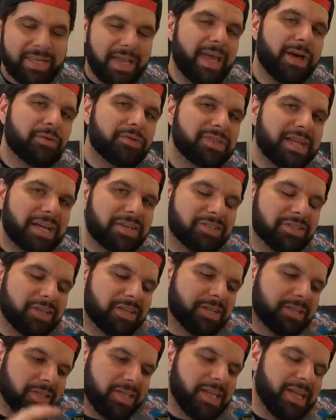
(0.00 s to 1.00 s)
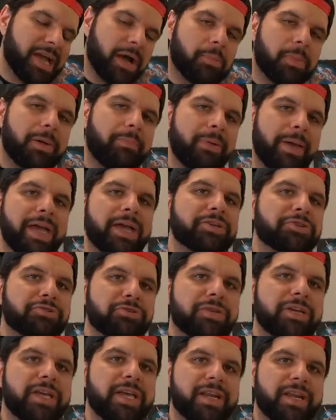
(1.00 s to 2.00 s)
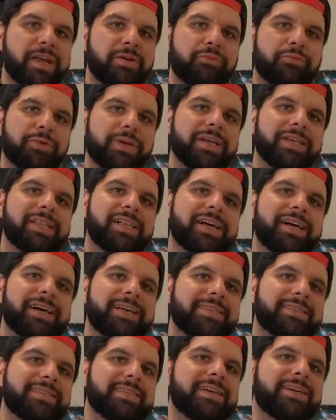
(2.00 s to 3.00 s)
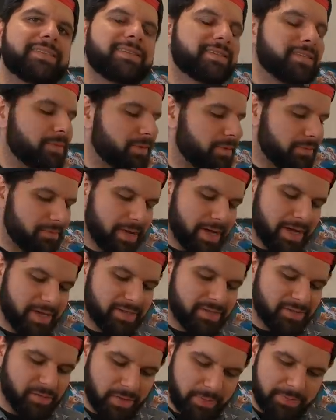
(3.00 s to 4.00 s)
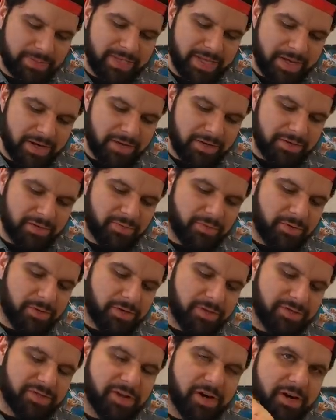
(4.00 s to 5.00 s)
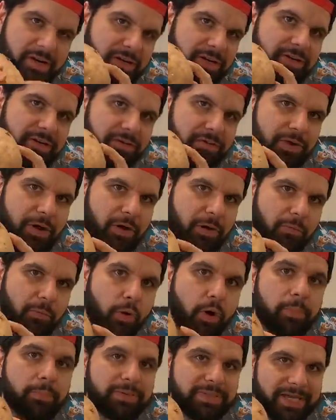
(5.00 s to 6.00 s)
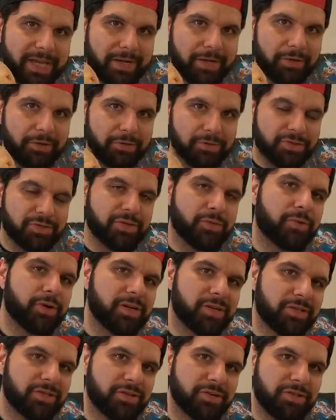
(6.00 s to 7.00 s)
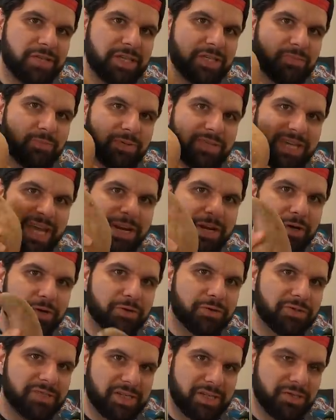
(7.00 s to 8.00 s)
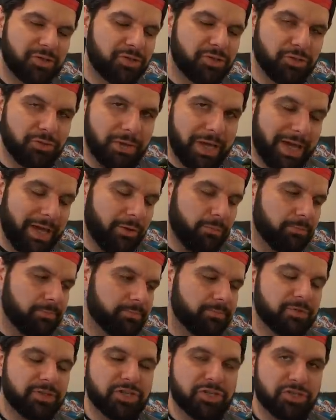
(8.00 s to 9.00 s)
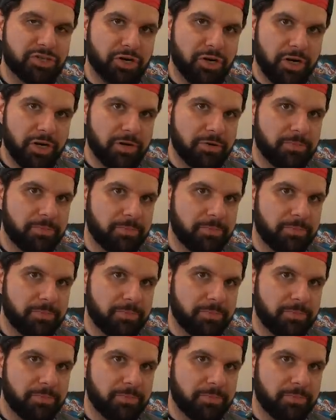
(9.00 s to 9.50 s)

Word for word: Today I was actually cleaning out my pantry and I realized that some of my sweet potatoes were starting to grow more potatoes, so we're gonna turn these potatoes into a dessert.